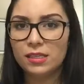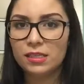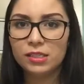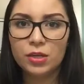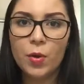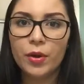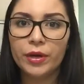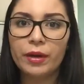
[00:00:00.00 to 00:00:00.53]
is
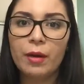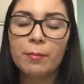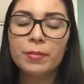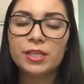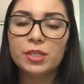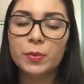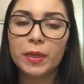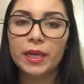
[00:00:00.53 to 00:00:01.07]
going on
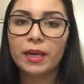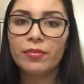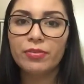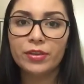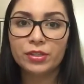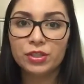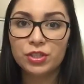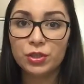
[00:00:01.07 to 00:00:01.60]
between
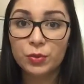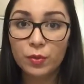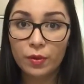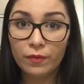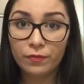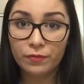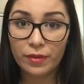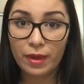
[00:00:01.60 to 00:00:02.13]
the two
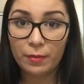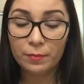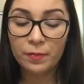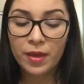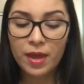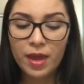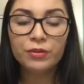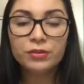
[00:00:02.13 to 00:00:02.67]
of them.
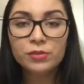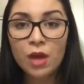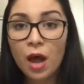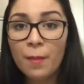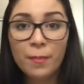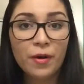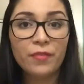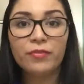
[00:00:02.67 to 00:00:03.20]
On
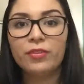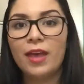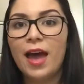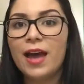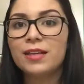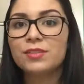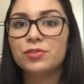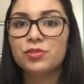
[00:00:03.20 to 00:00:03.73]
top of
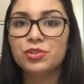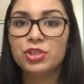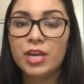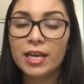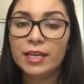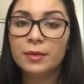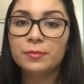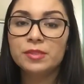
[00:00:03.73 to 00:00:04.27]
that,
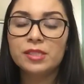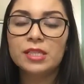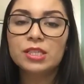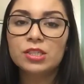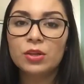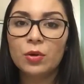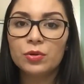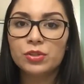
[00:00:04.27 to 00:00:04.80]
James
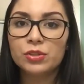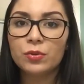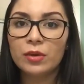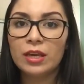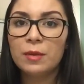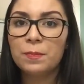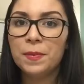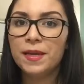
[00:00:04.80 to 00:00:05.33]
is also
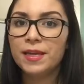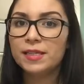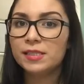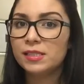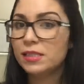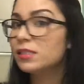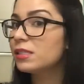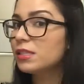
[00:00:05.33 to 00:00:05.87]
keeping
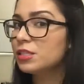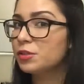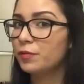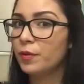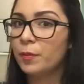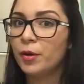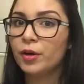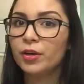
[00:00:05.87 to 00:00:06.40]
his distance
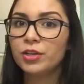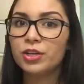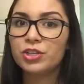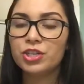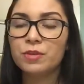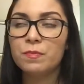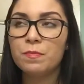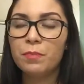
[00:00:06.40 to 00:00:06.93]
from her.
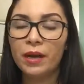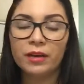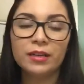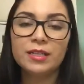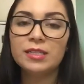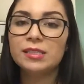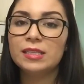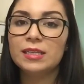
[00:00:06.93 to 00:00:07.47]
She
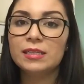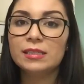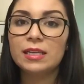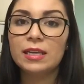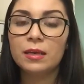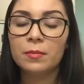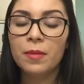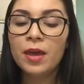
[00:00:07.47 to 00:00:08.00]
barely sees
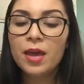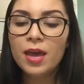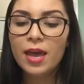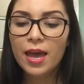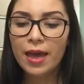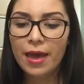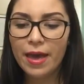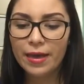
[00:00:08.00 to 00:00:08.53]
him,
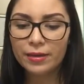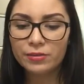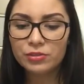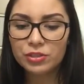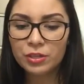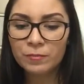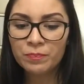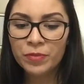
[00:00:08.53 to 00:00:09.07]

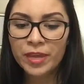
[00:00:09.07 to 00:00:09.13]
and